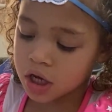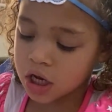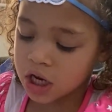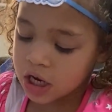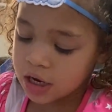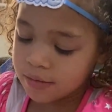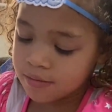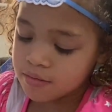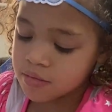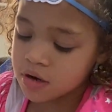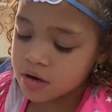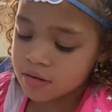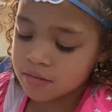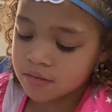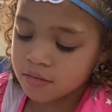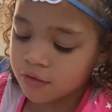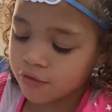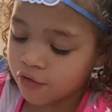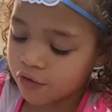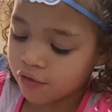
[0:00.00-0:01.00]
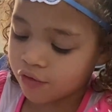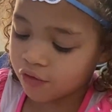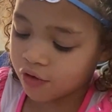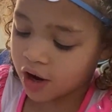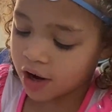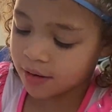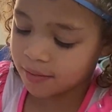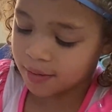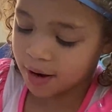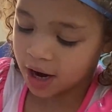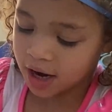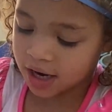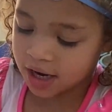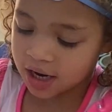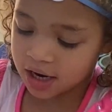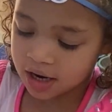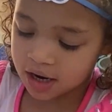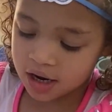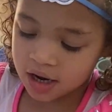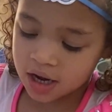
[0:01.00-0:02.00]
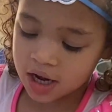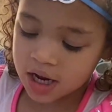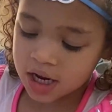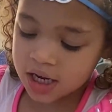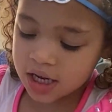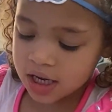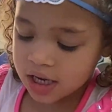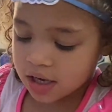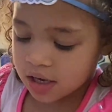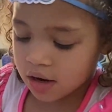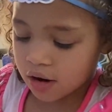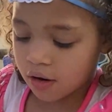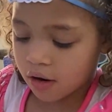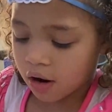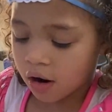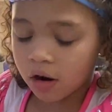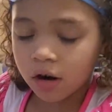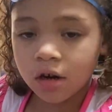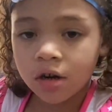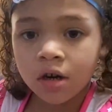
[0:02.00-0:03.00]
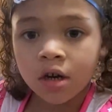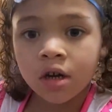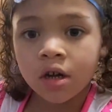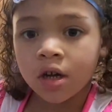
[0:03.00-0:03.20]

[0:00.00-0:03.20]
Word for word: And you can put them right back in. This is so hard.